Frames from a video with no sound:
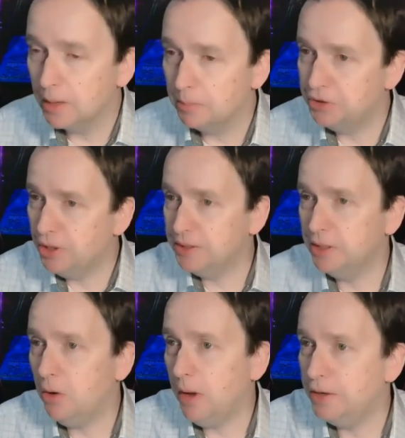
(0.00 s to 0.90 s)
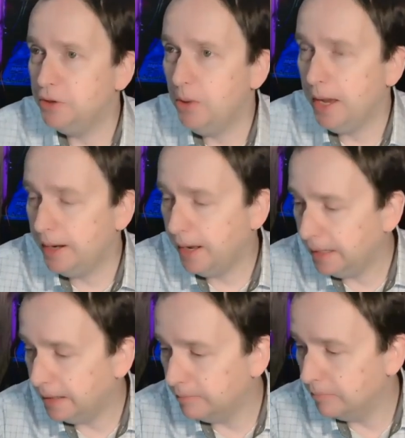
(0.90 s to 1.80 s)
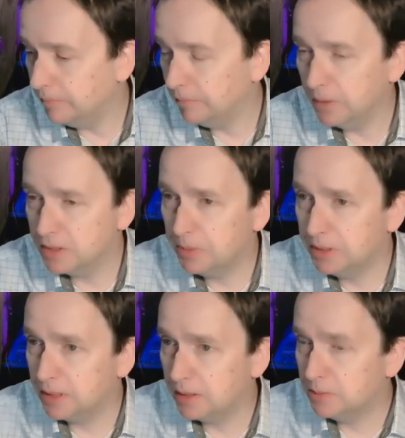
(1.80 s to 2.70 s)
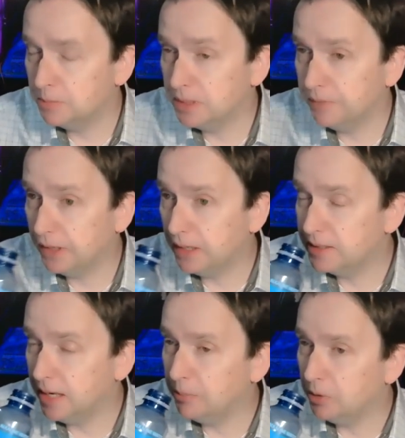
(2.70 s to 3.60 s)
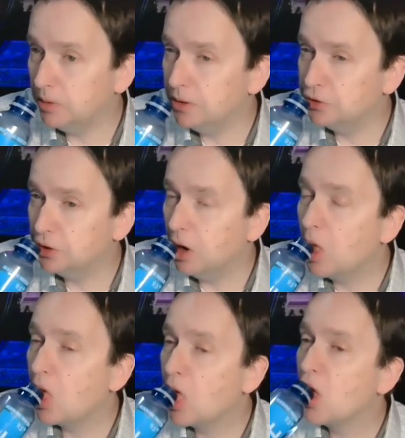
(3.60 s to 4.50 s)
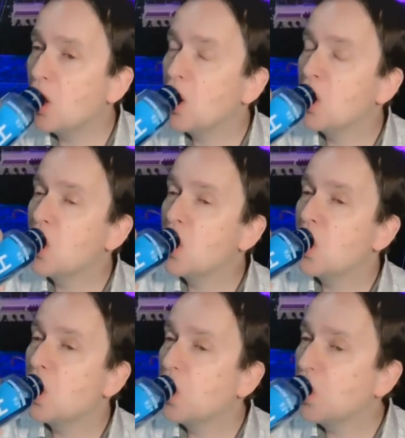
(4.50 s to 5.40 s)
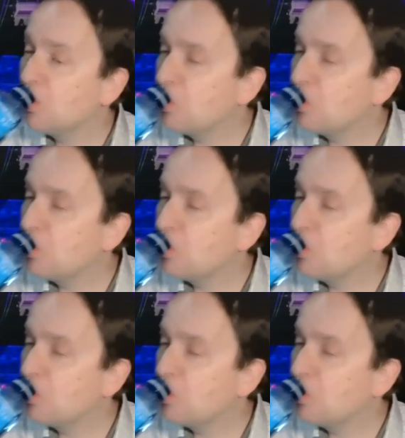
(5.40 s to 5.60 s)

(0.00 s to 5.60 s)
but justin go ahead you had a, um, a, spe a specific example you wanted to share yeah actually